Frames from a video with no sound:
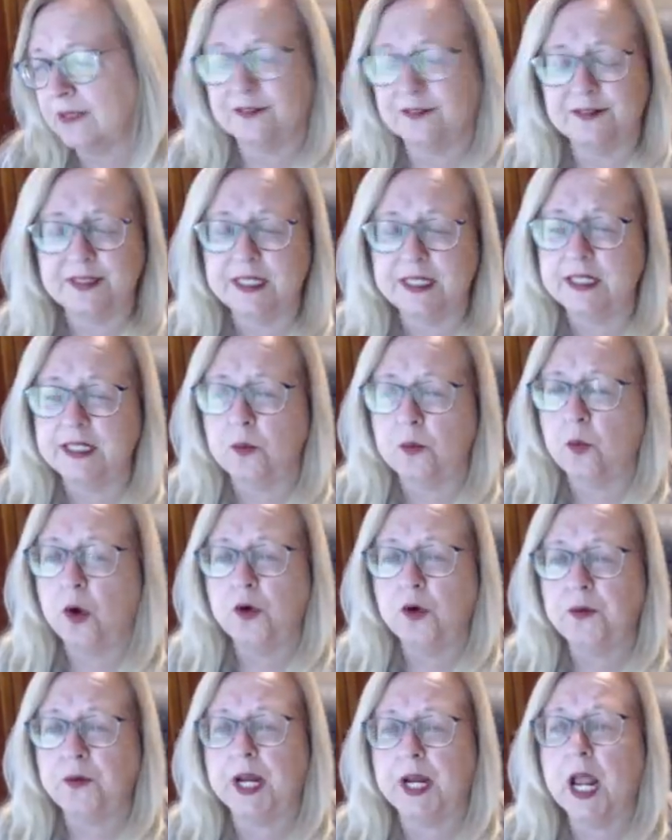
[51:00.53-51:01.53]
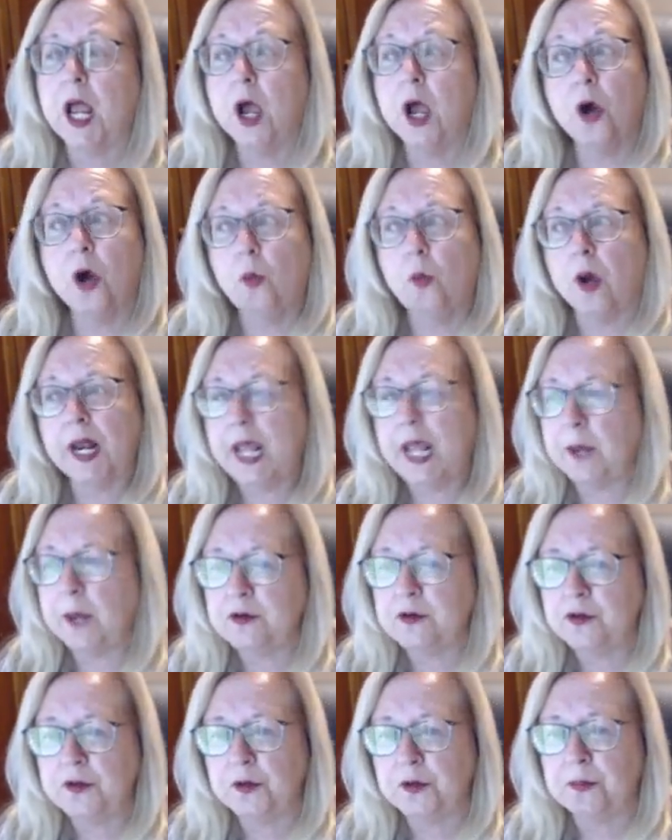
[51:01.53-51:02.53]
are sitting there wondering, what
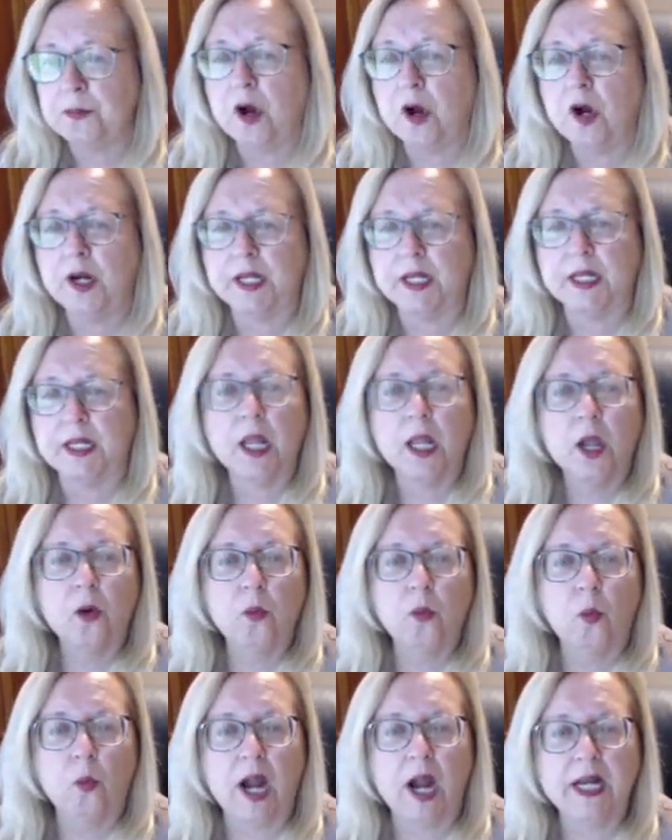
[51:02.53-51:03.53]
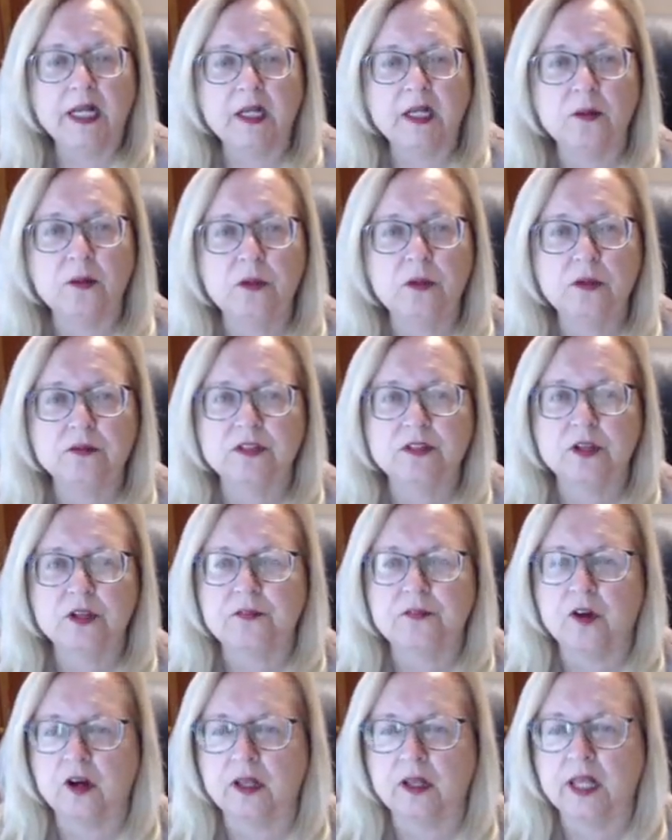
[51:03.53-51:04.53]
happened to their party? Why did it move so
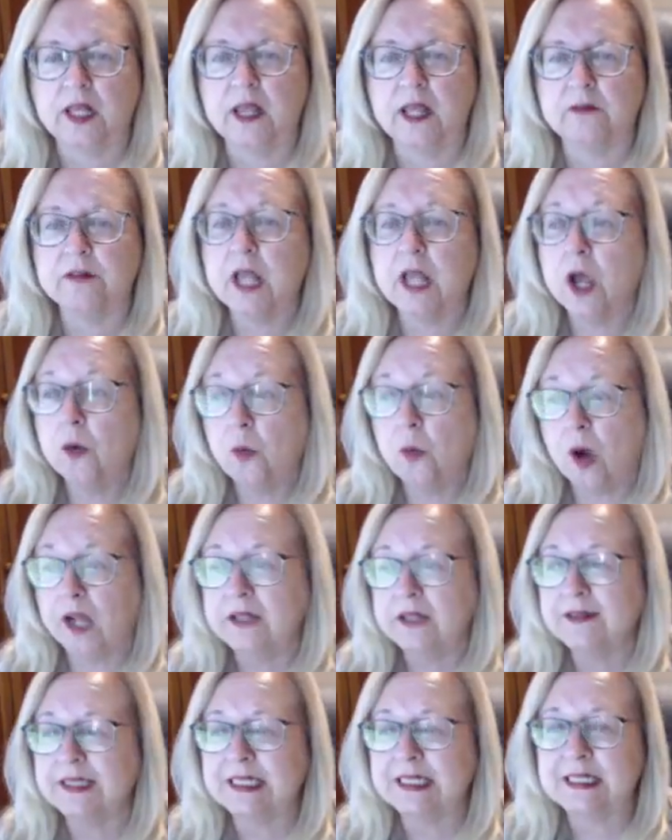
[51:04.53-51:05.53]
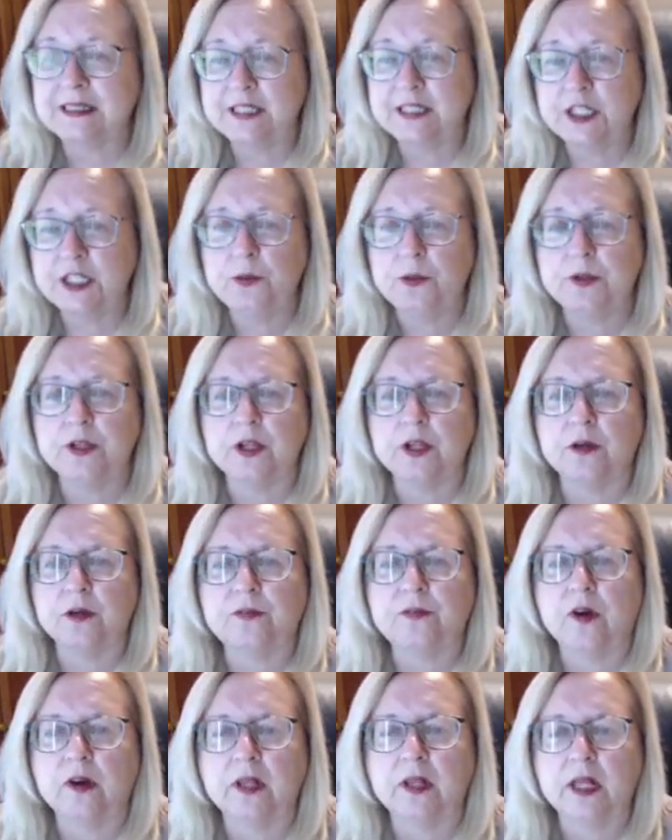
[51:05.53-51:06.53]
far left? Why is it continuing to go
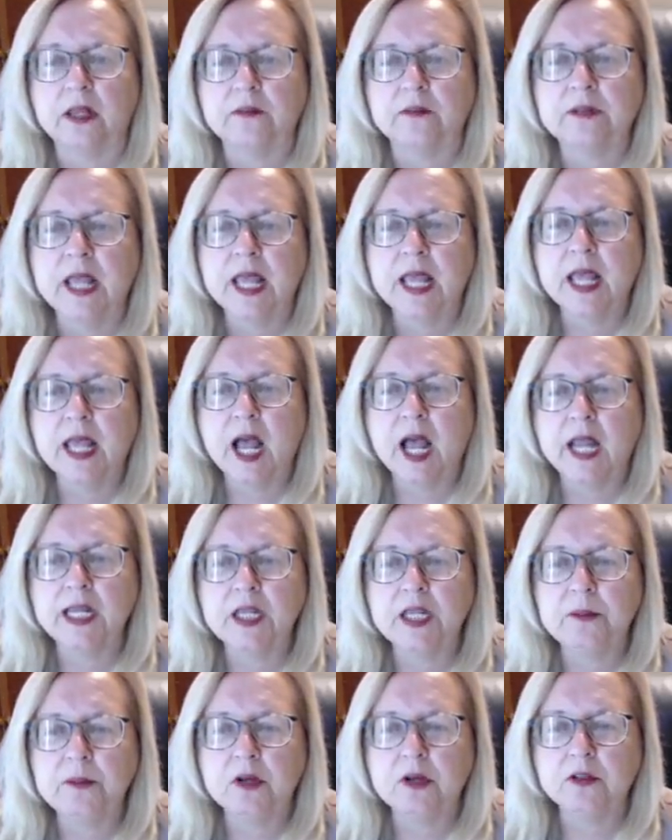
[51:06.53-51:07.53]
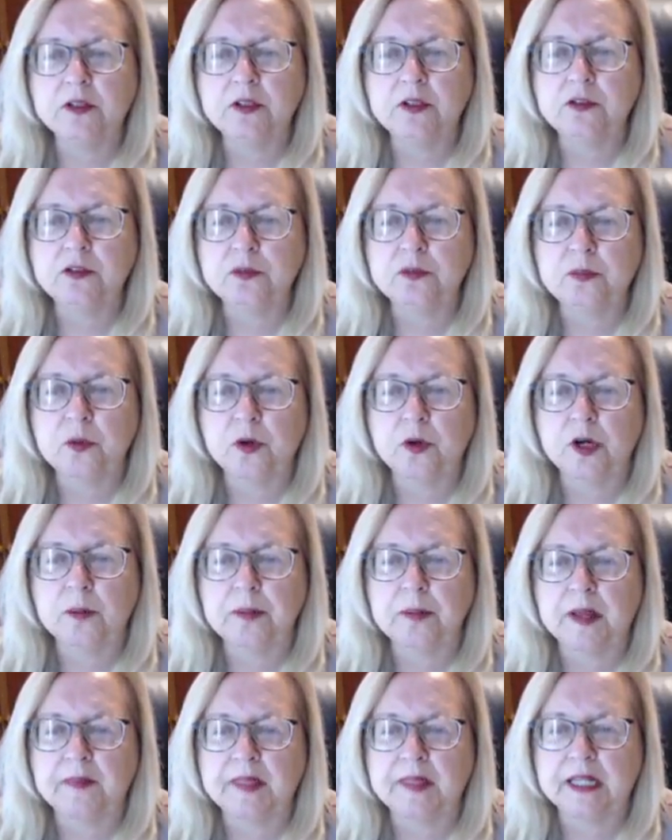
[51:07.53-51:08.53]
far left? I emailed a news reporter
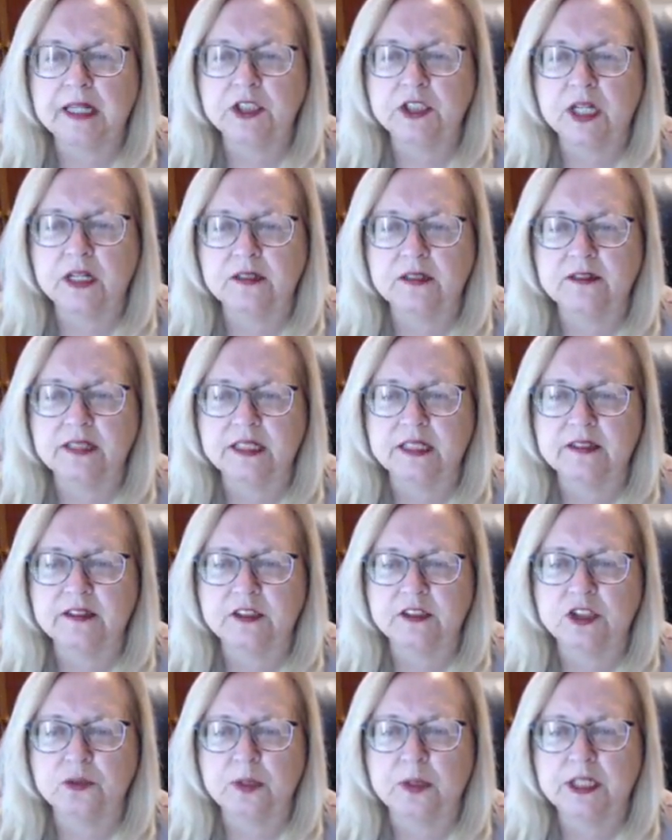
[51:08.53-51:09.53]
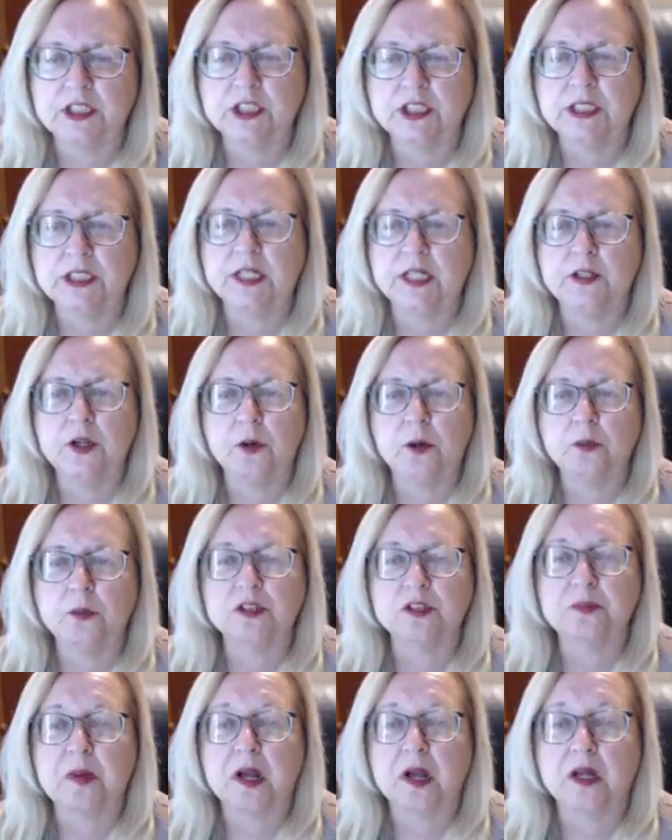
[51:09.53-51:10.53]
about that child sex situation and no
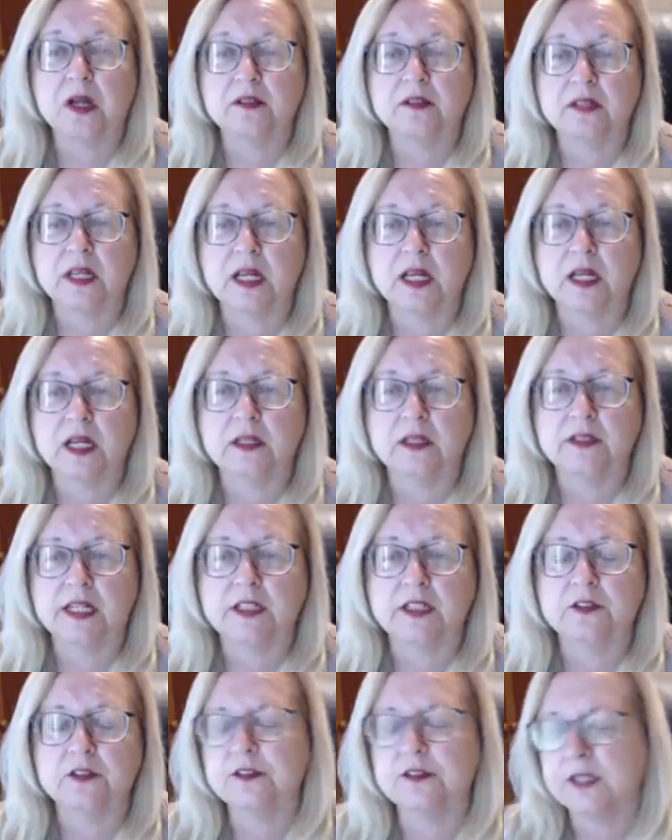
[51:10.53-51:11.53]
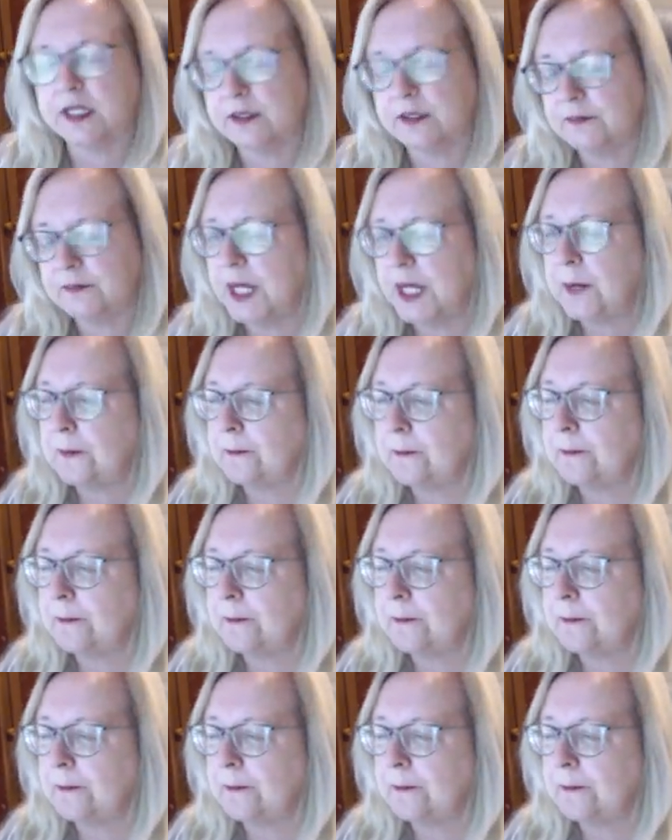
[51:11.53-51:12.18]
response, Daniel said. Yep.